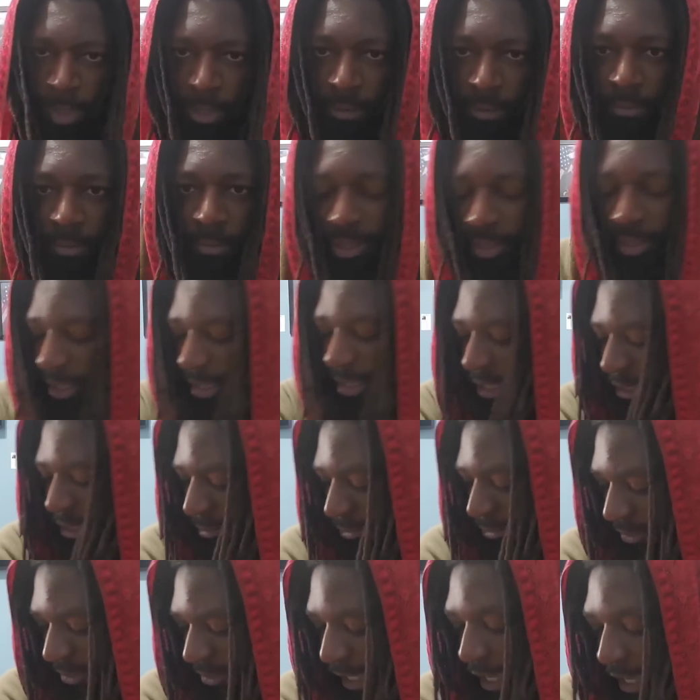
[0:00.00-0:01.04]
But yeah, I
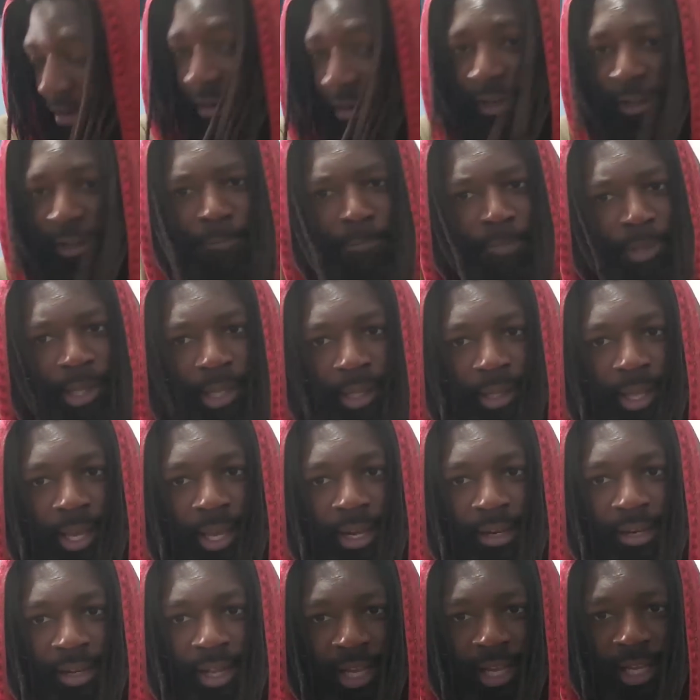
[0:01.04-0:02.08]
don't carry a
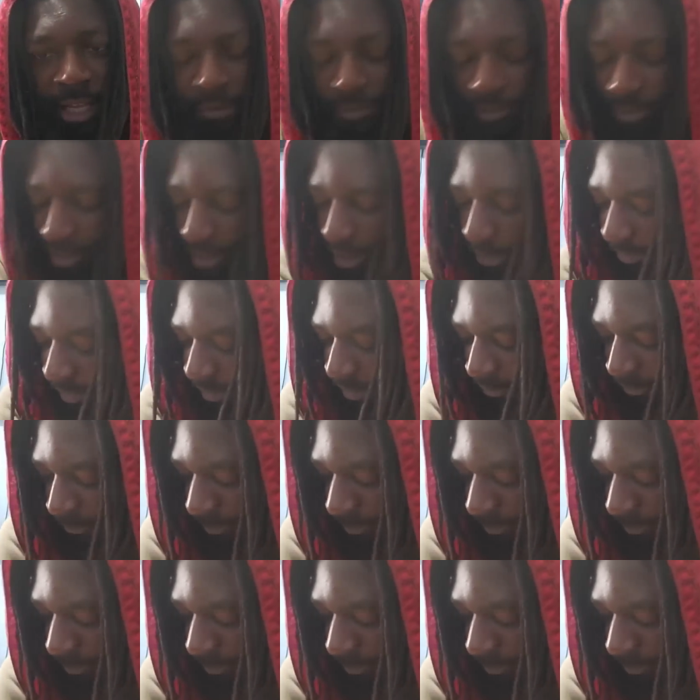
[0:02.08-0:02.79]
lot of knives. I mean,